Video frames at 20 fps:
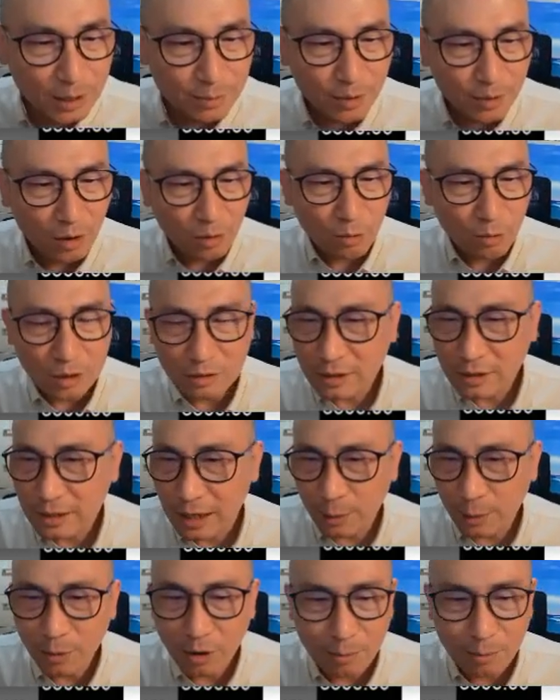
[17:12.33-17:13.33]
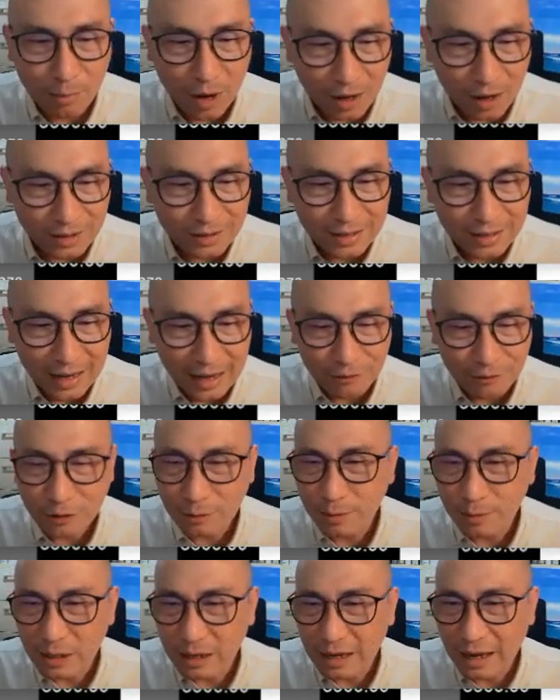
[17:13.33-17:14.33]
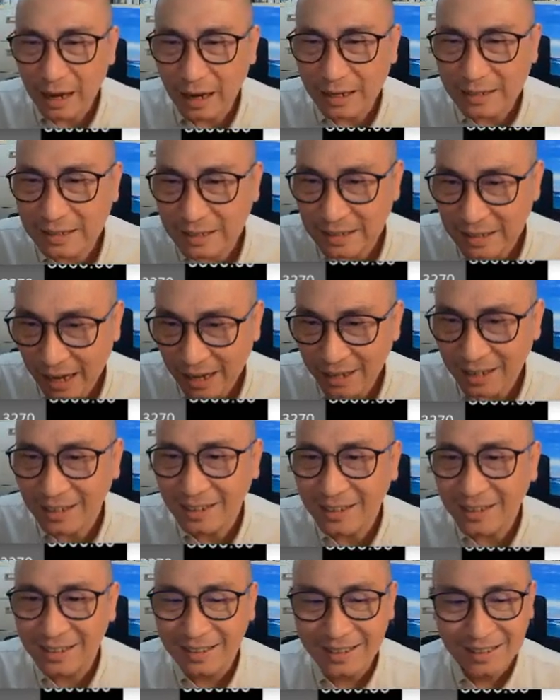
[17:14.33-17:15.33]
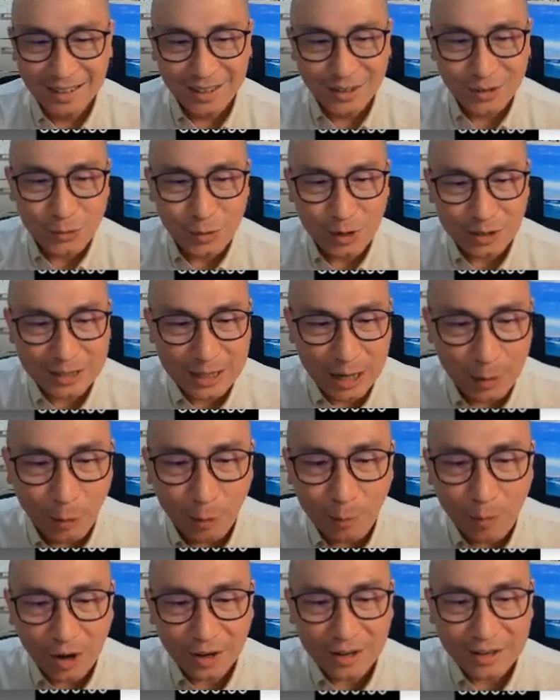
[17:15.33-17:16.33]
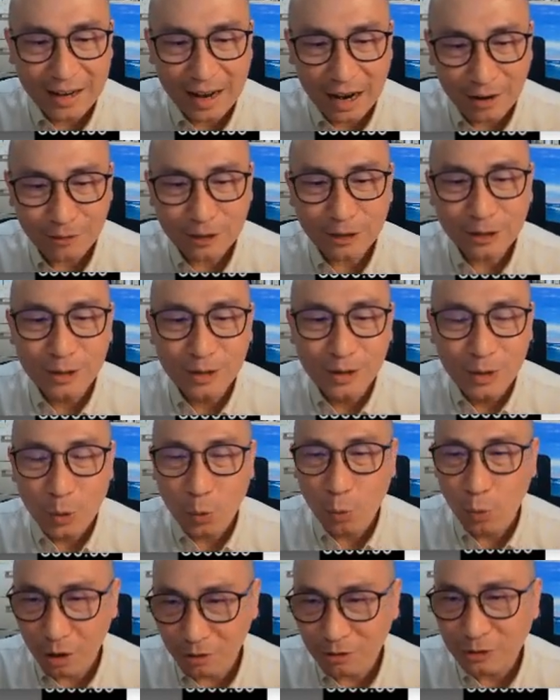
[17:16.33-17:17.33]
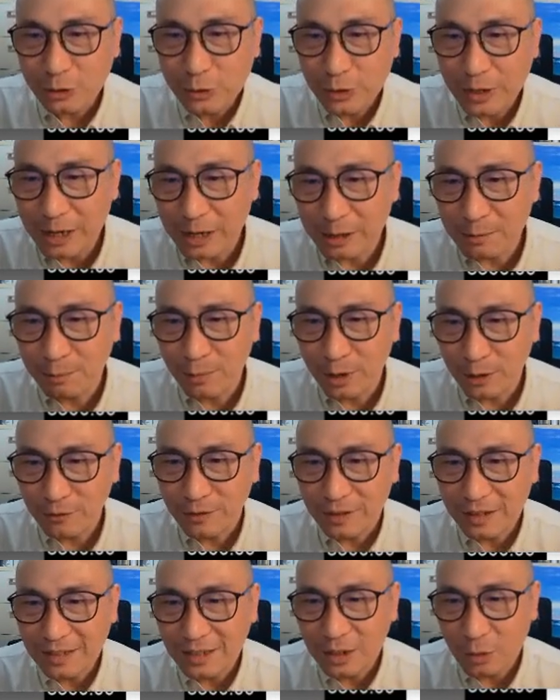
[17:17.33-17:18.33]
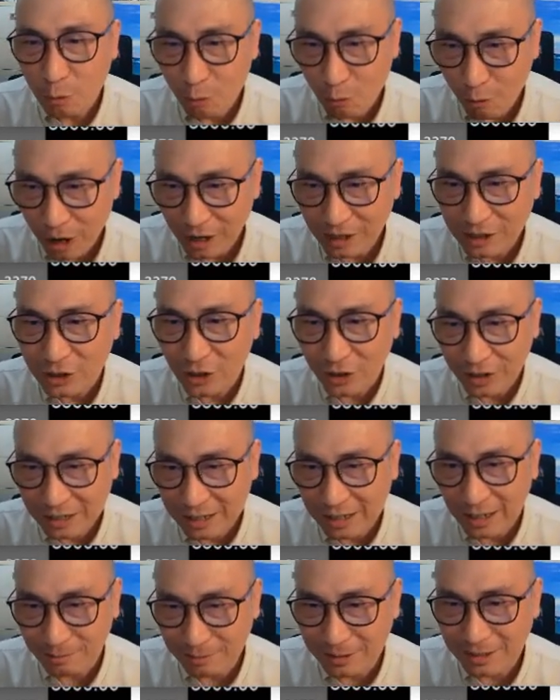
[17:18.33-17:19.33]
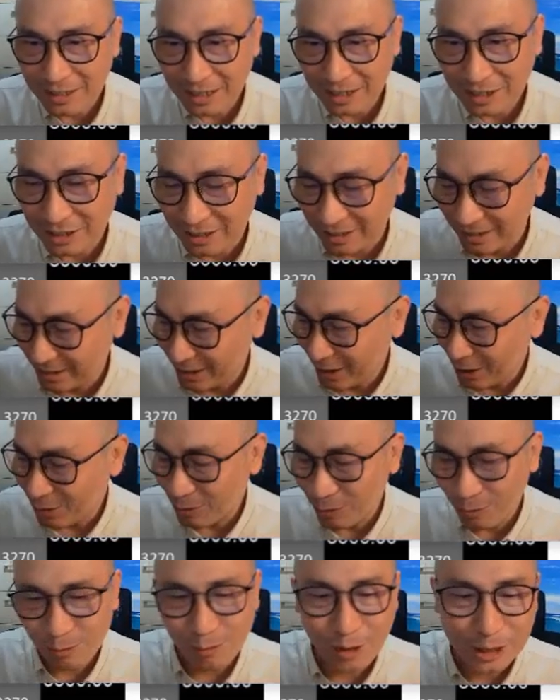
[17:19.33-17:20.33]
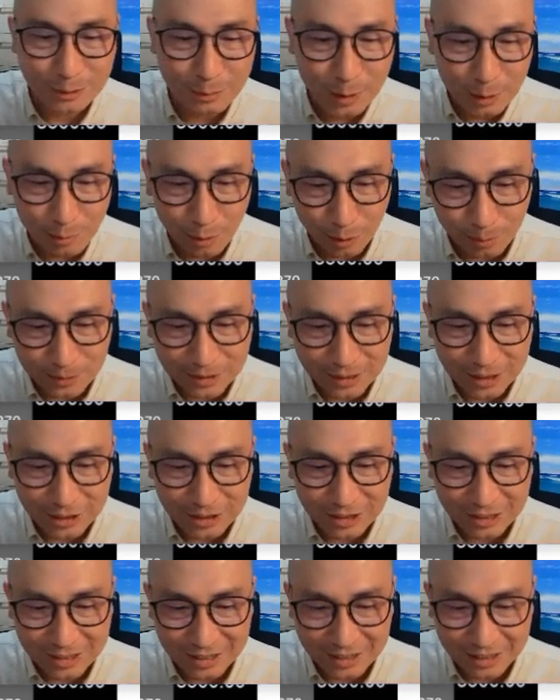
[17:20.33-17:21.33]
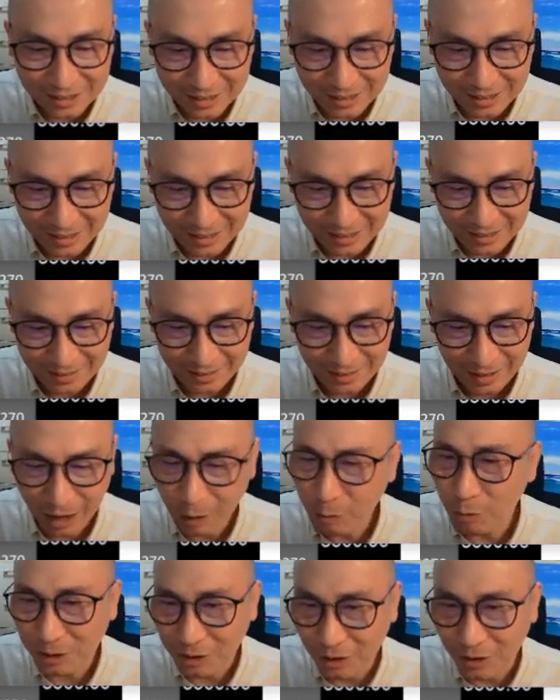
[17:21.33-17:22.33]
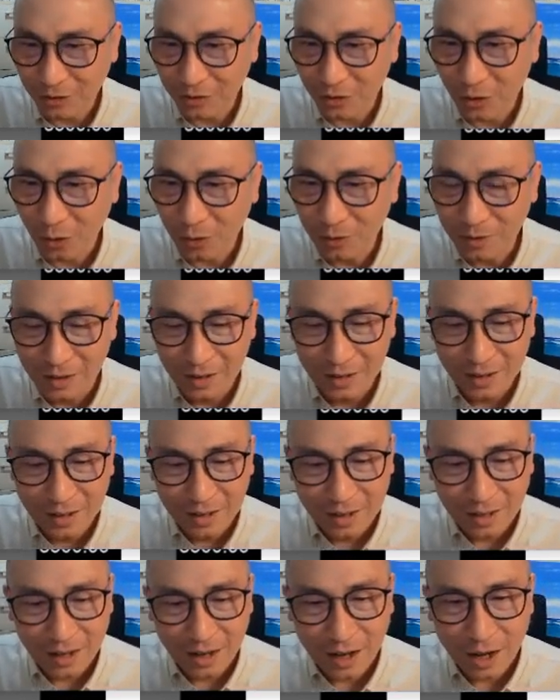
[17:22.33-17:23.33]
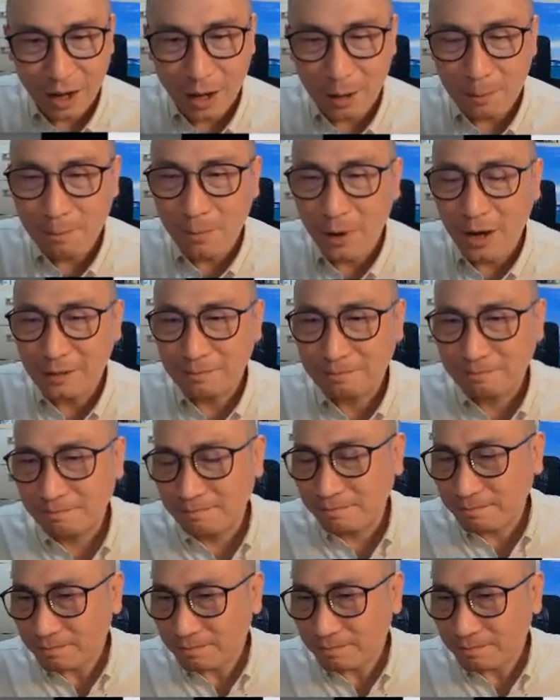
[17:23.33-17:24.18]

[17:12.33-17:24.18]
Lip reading: me about, will Singapore market ever be exciting? Will Singapore market ever will trade above this range or income stage? Now, what's my proposition here is this. I will not know, but